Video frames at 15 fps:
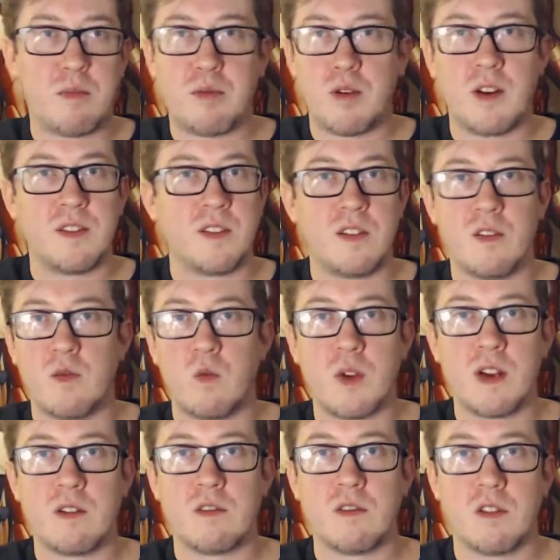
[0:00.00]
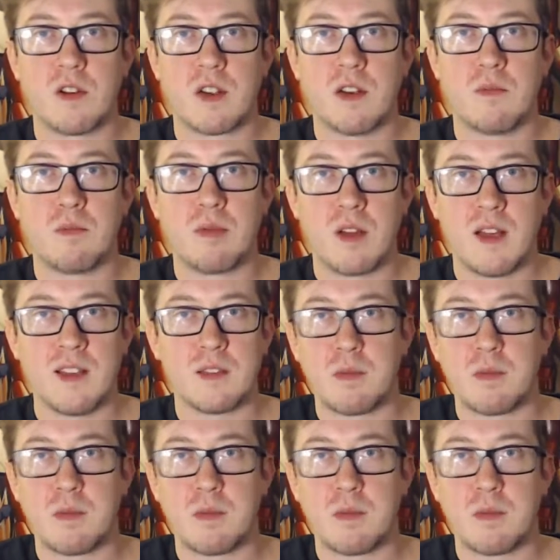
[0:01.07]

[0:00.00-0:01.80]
prison weird looking place,